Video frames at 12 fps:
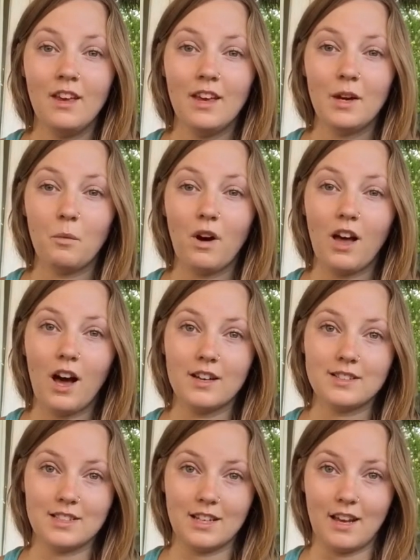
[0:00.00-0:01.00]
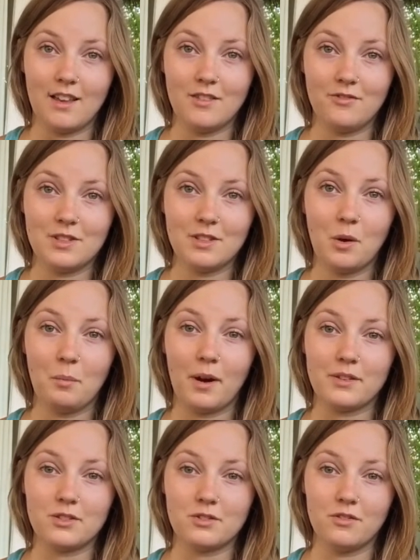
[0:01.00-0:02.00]
And while asana, the physical
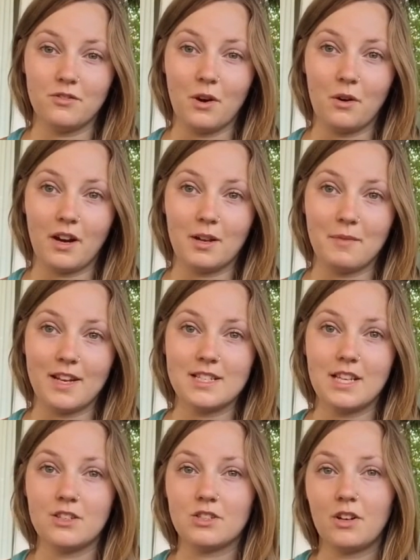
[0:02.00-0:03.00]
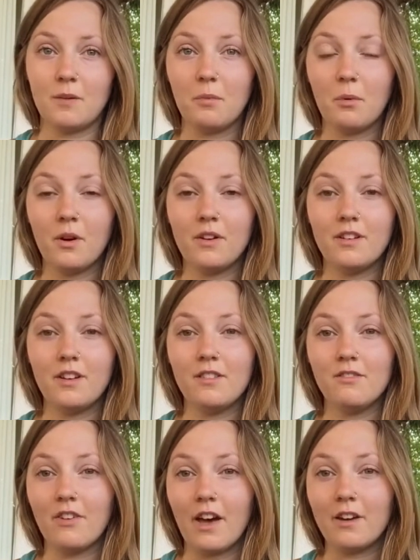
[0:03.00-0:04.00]
postures of yoga and meditation, are important
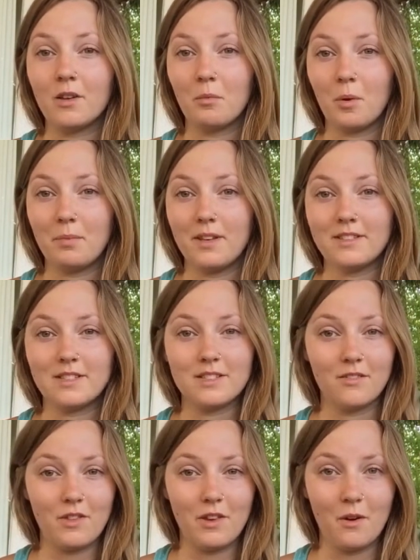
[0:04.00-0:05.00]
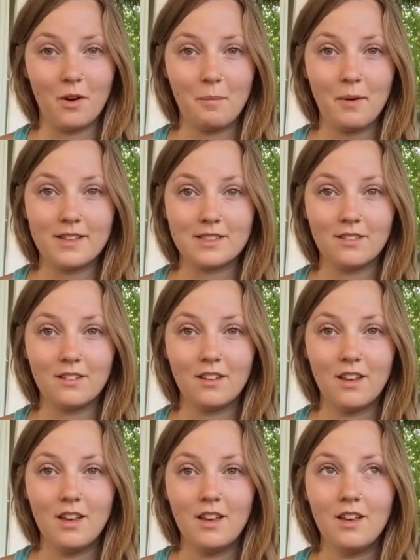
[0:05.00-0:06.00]
and valuable pieces of the yoga puzzle,
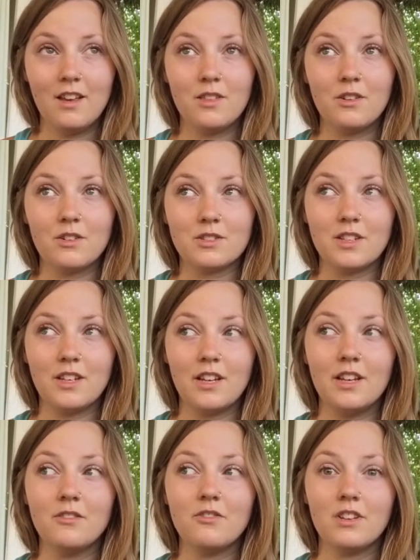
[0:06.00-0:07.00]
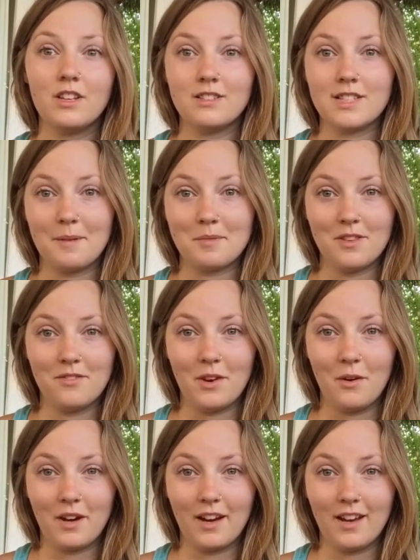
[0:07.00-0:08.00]
there's an infinite depth of
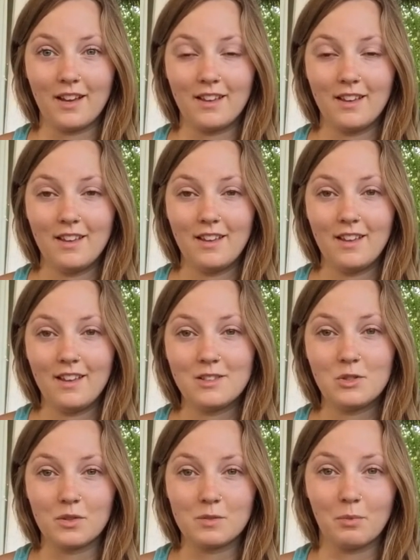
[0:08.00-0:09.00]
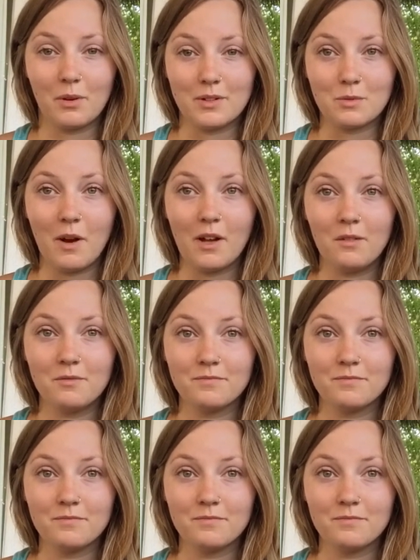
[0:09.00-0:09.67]
yoga to explore as well.